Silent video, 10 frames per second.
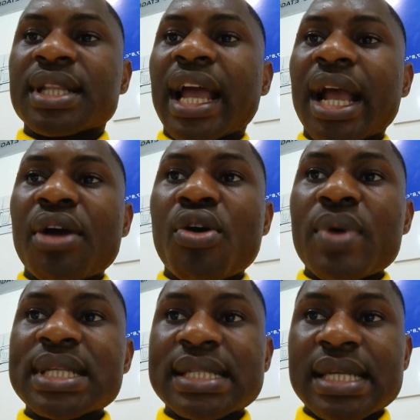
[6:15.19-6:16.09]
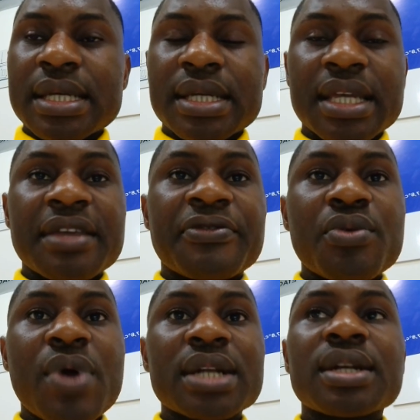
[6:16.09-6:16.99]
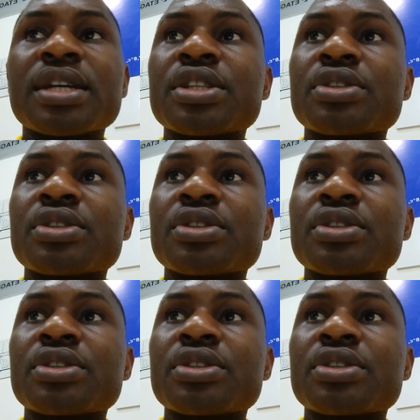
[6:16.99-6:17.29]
Like I always say, if you want